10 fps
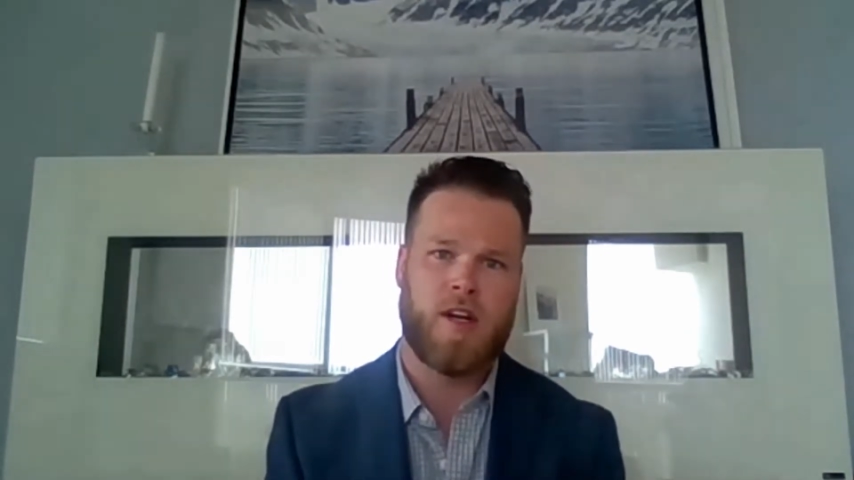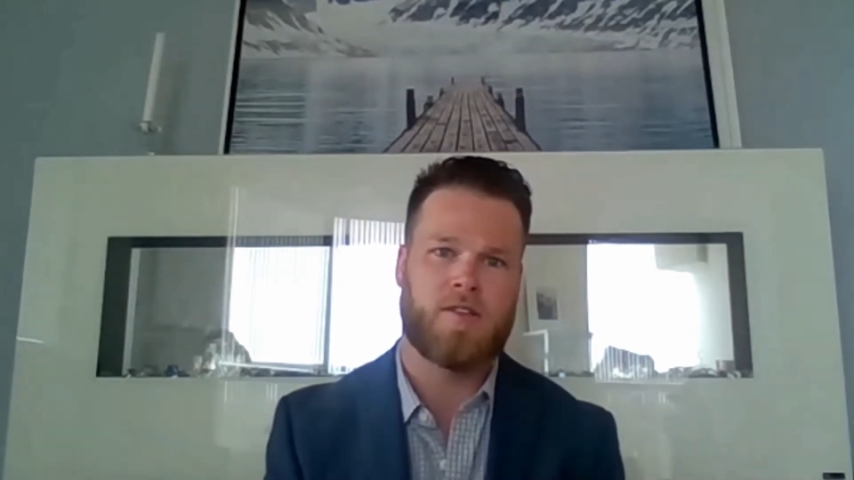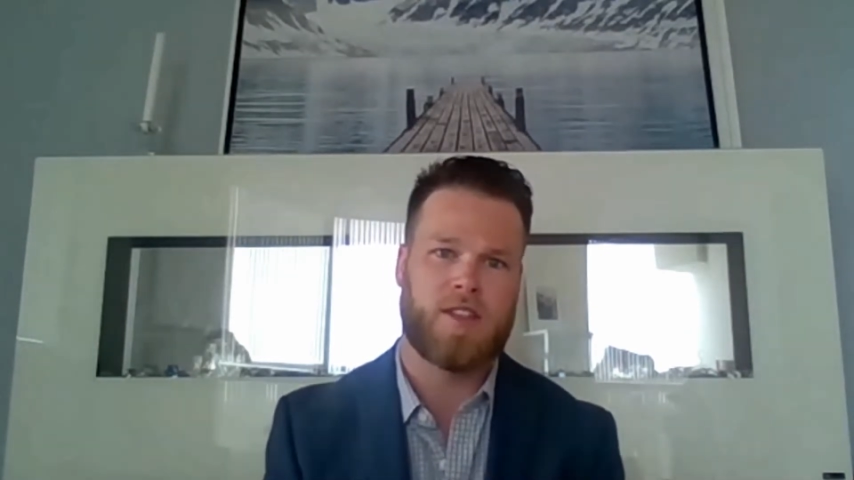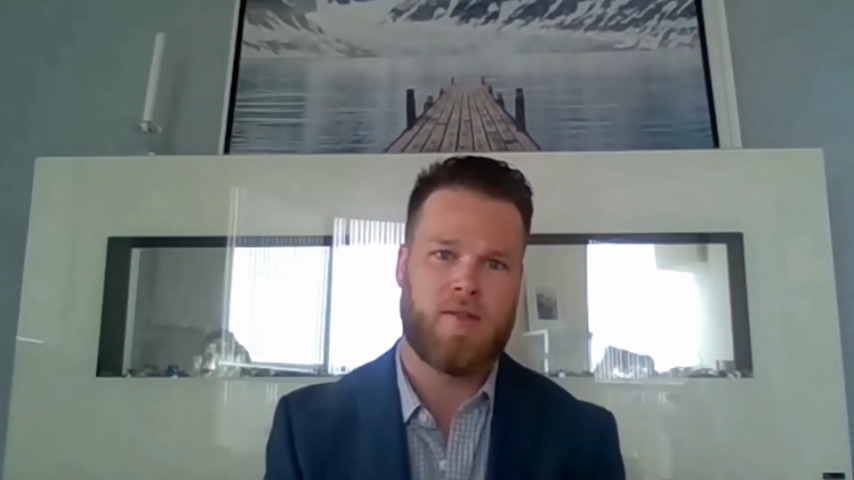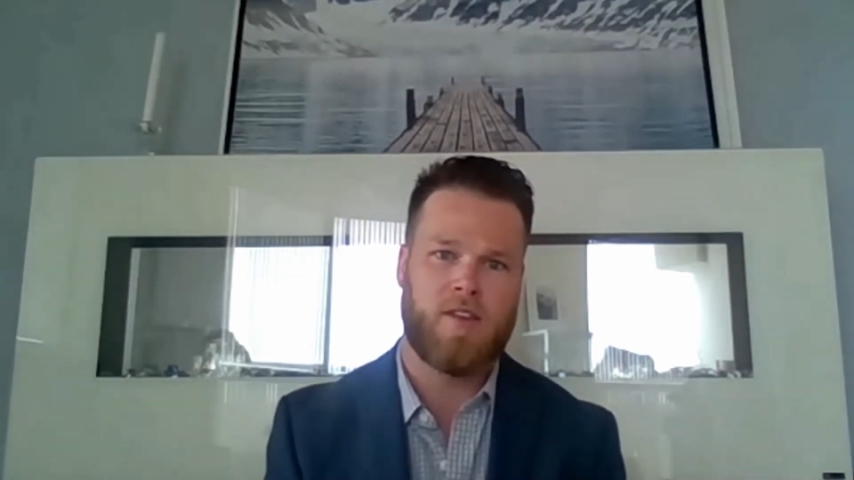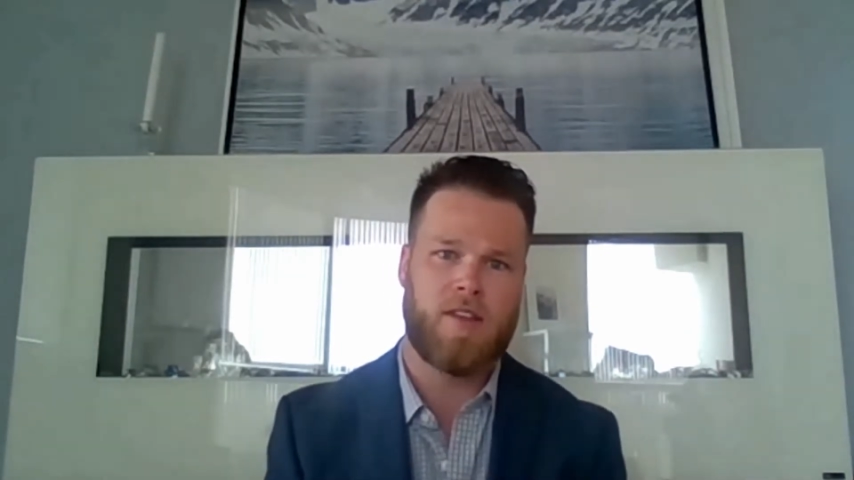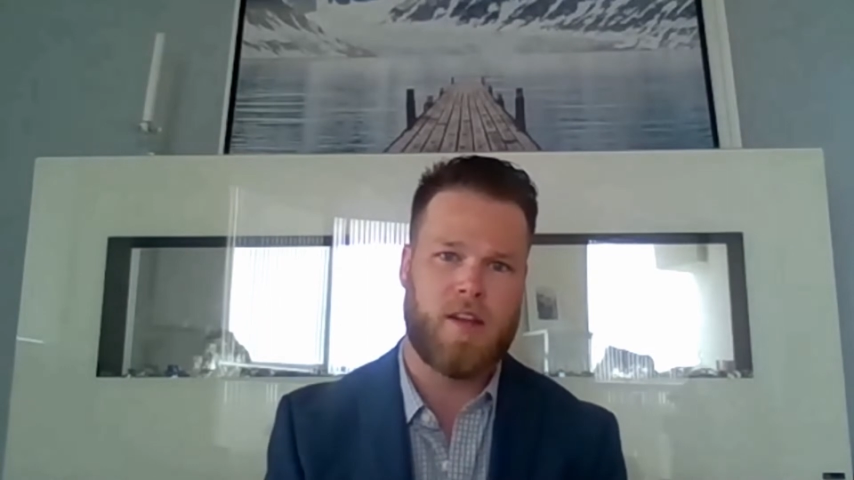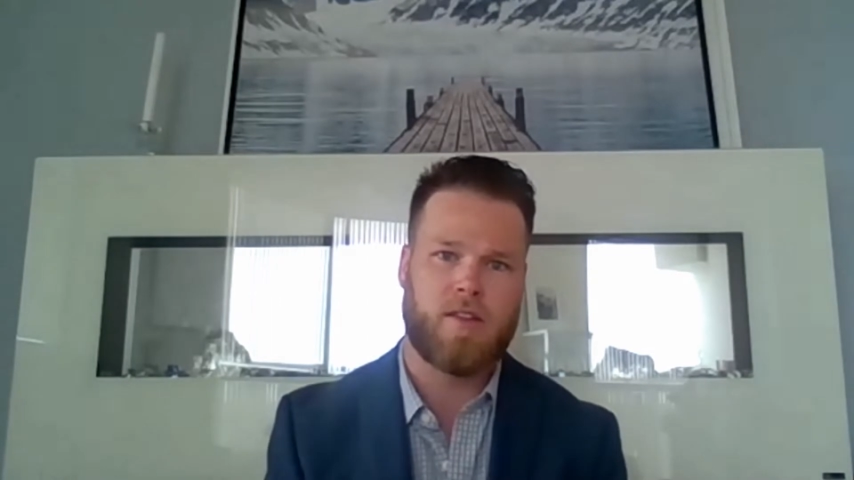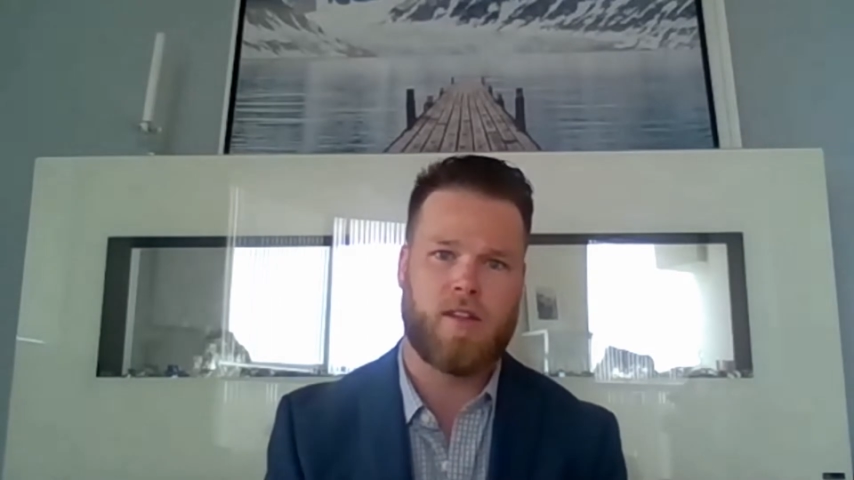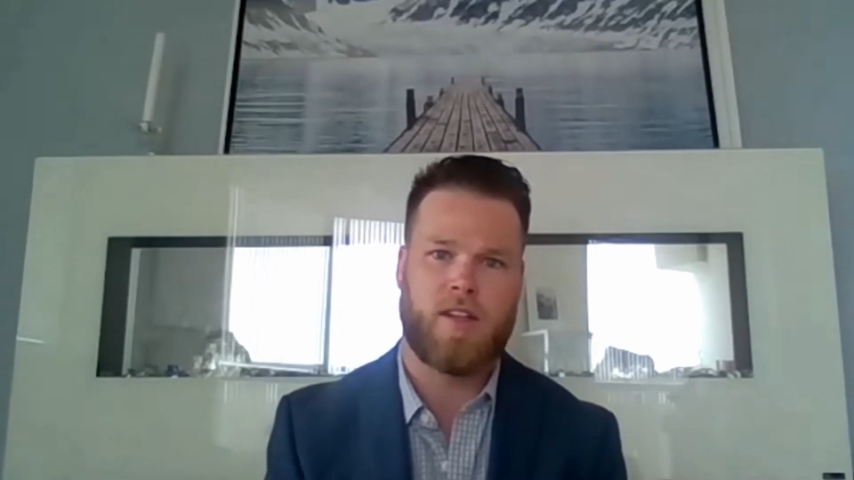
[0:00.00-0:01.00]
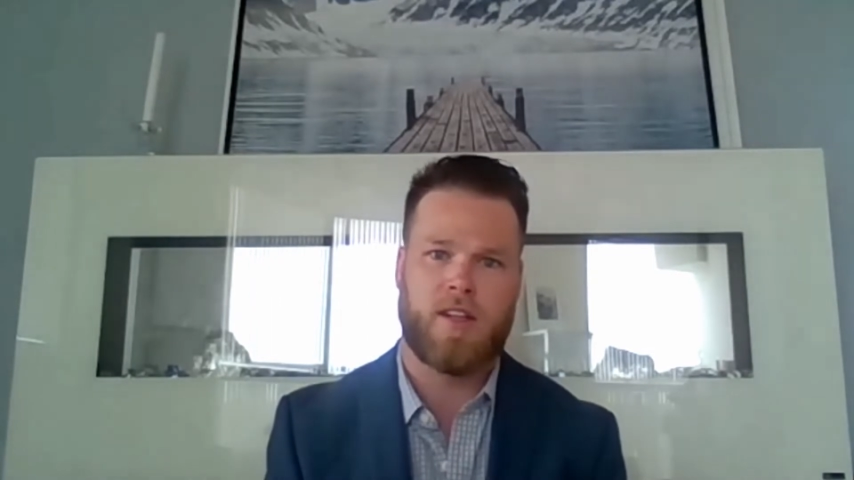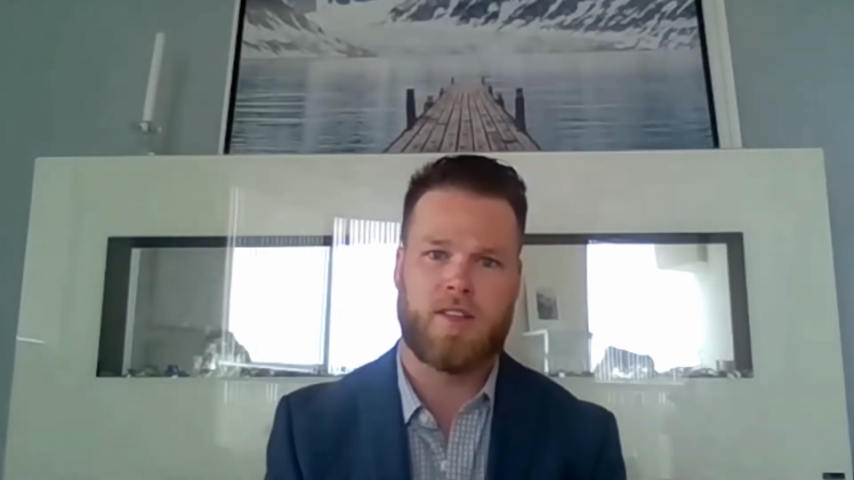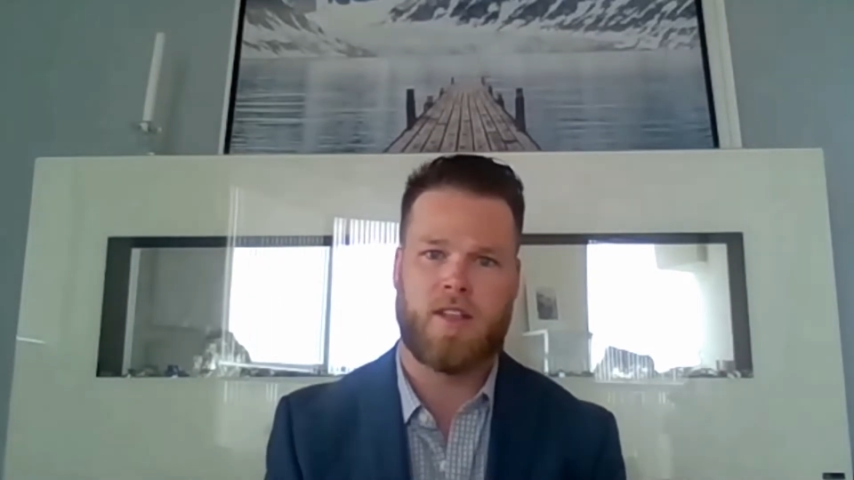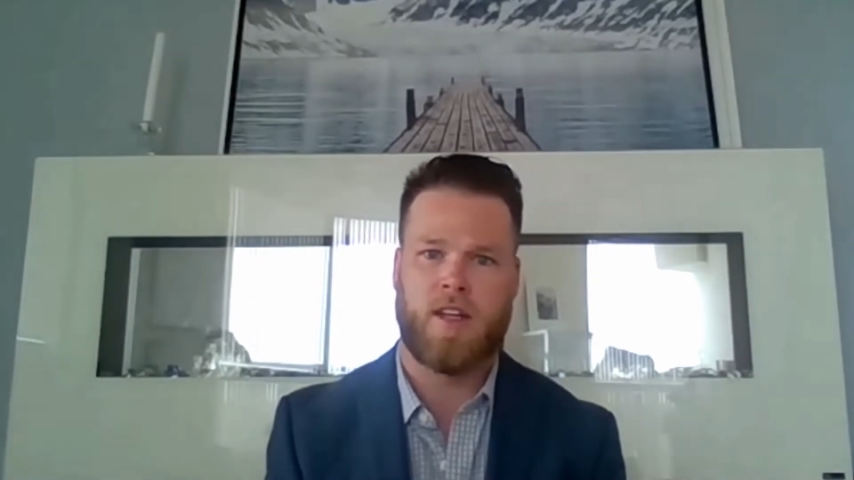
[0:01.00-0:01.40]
of 7 dental clinics